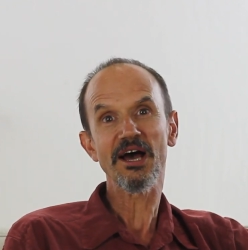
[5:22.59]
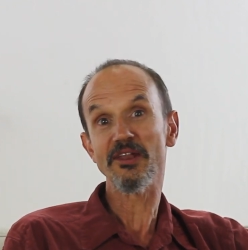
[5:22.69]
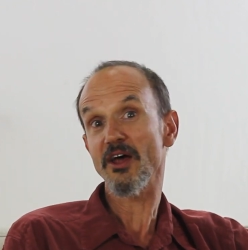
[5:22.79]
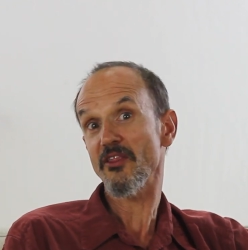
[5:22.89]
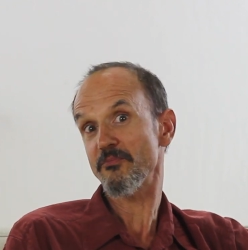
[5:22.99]

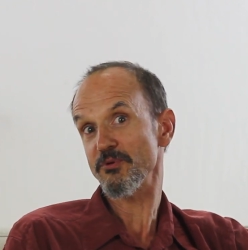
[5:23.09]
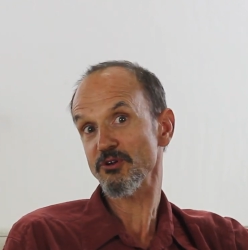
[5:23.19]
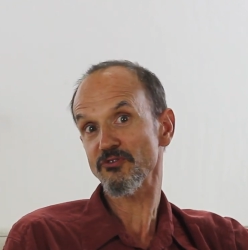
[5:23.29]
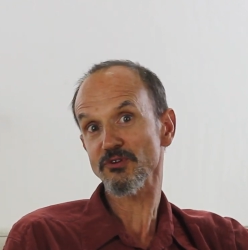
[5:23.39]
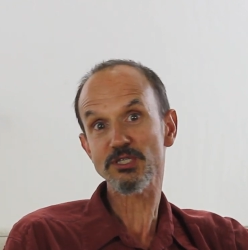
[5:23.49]
another
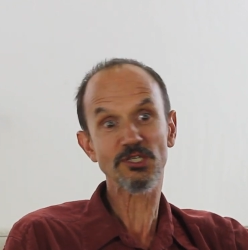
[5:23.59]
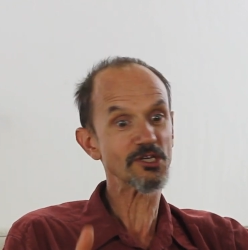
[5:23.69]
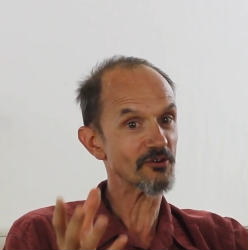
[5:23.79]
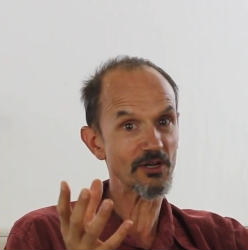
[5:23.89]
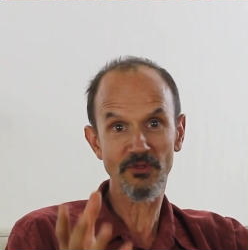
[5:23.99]
beautiful
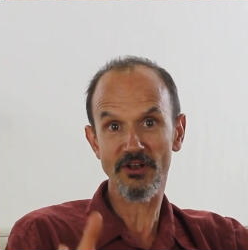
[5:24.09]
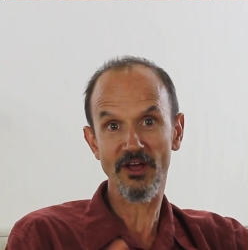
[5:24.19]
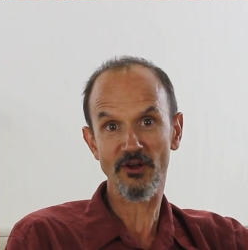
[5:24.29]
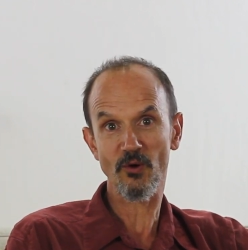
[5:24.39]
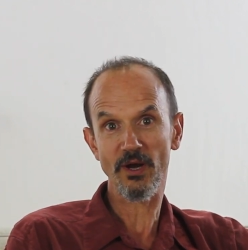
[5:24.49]
scenery with
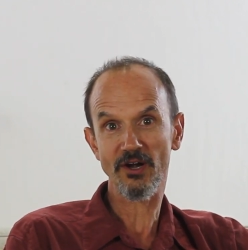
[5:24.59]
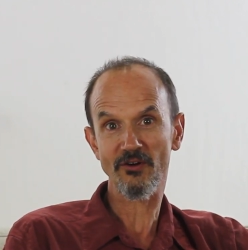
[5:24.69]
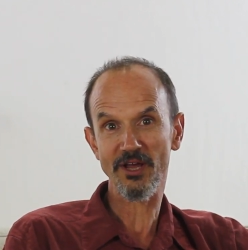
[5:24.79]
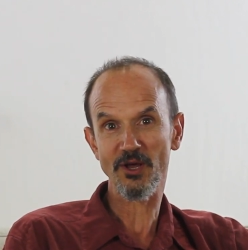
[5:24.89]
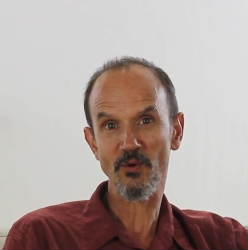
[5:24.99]
another great
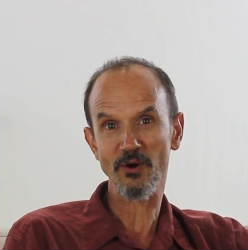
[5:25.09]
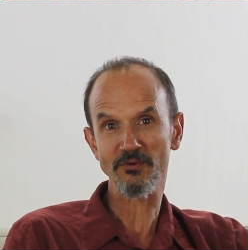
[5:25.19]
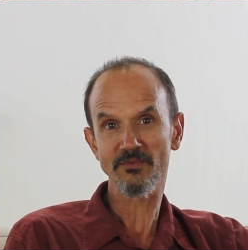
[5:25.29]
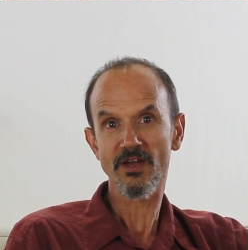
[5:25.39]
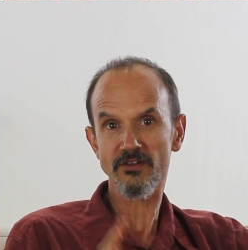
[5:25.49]
quote.